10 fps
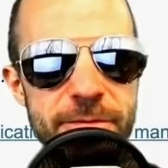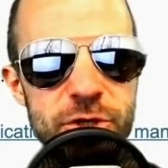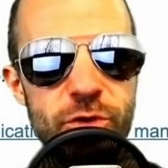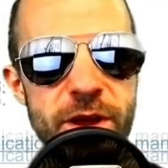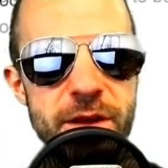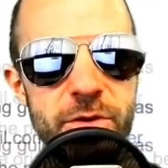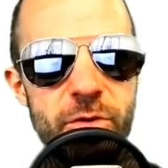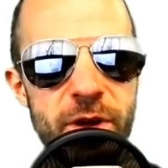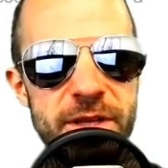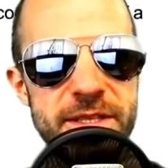Schrager
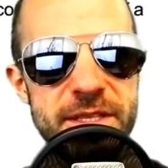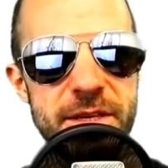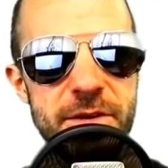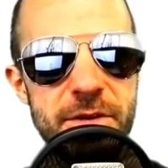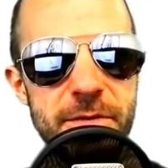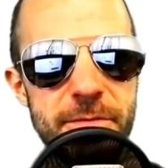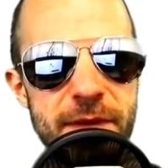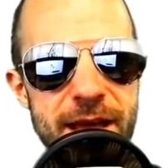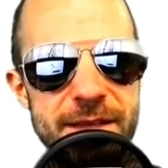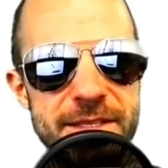writes here
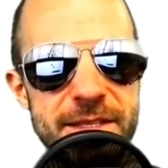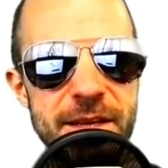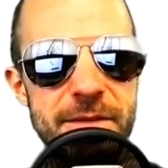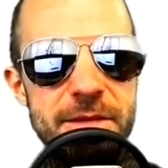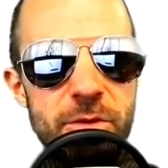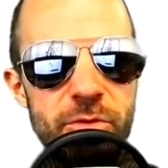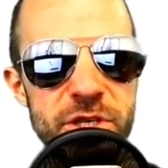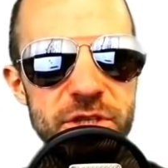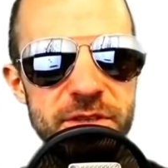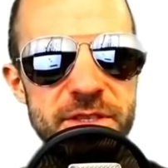that the
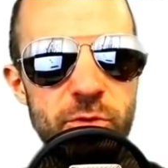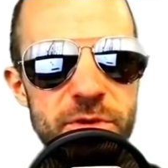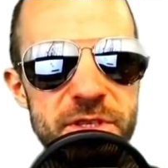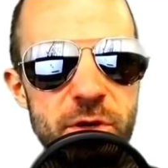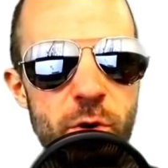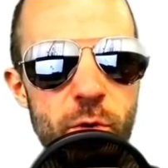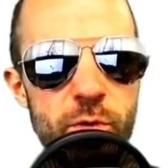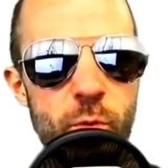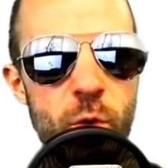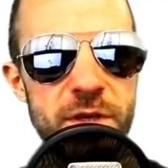original source code
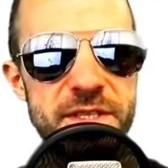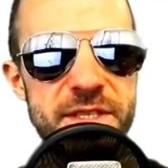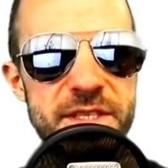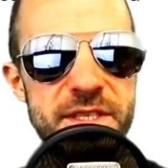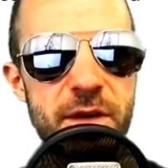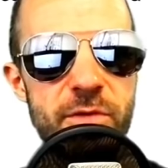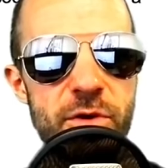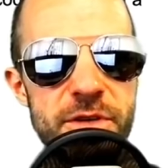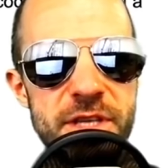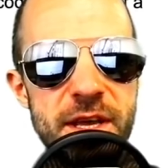was
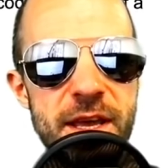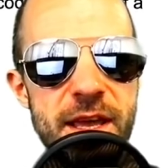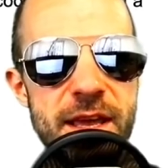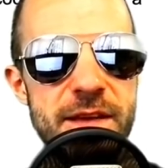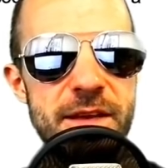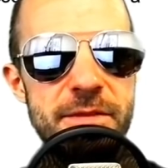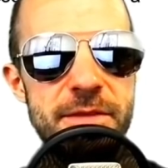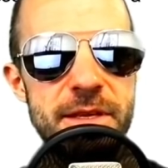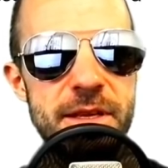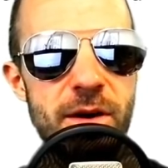discovered in
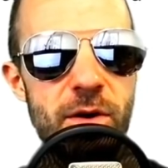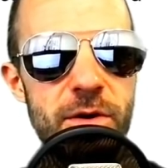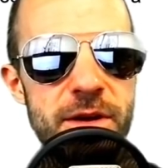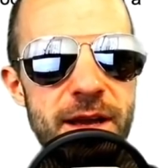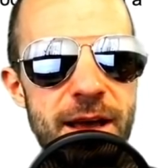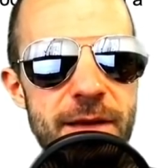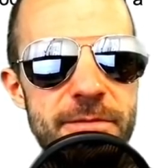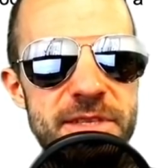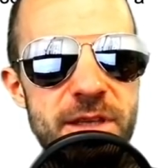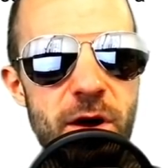the
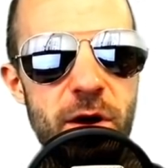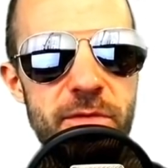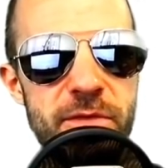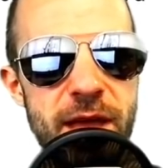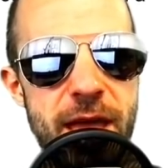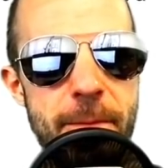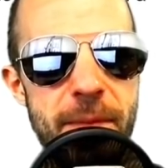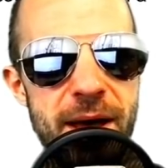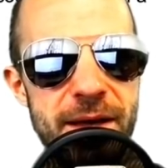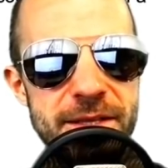archives of
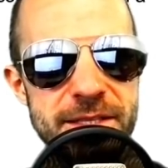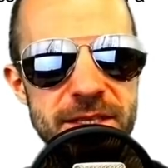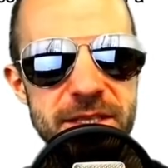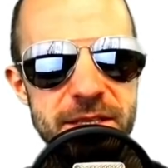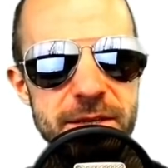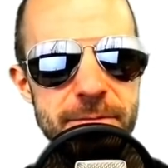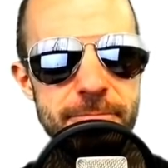MIT.